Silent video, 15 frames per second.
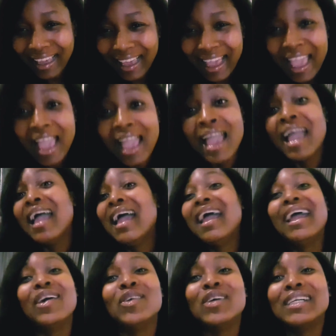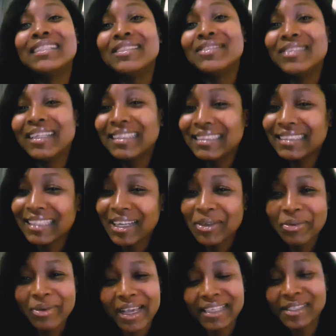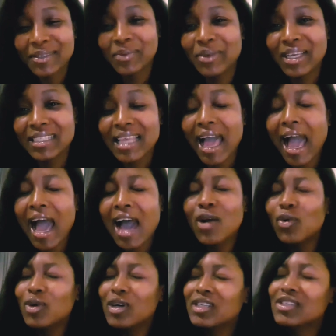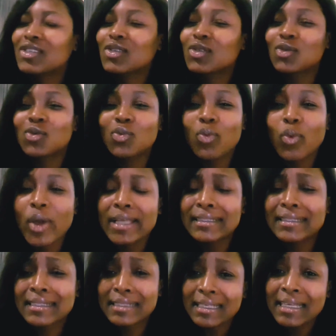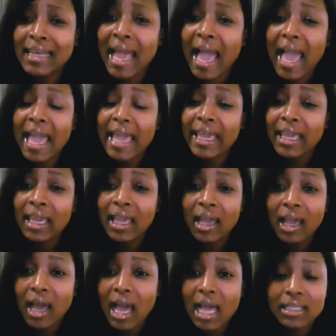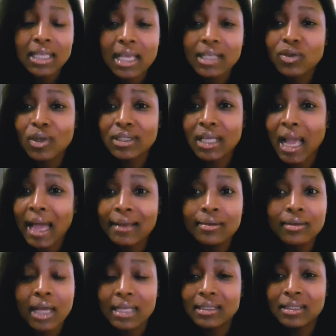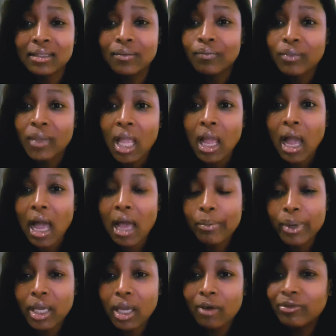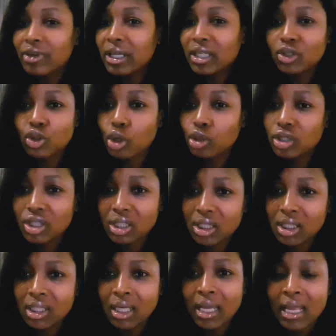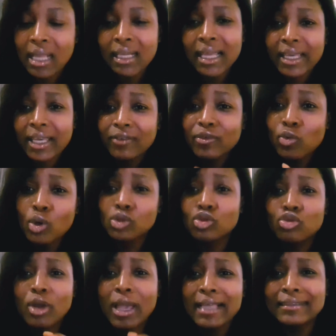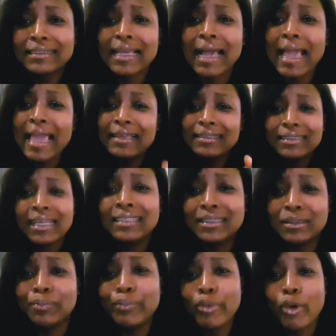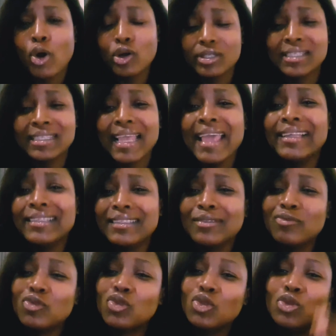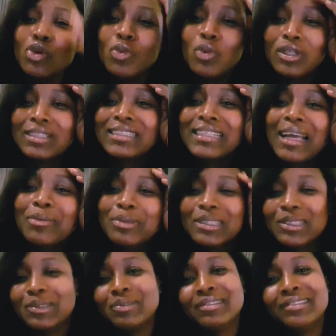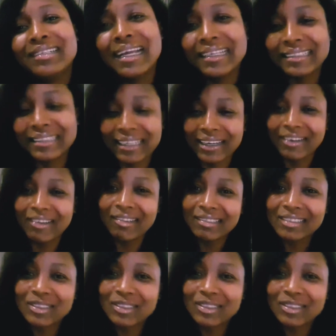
It was a very terrible experience. I was sweating. I started sweating. I became very touchy. Like, if you want to enter the bus. Do you know what is happening to me right now?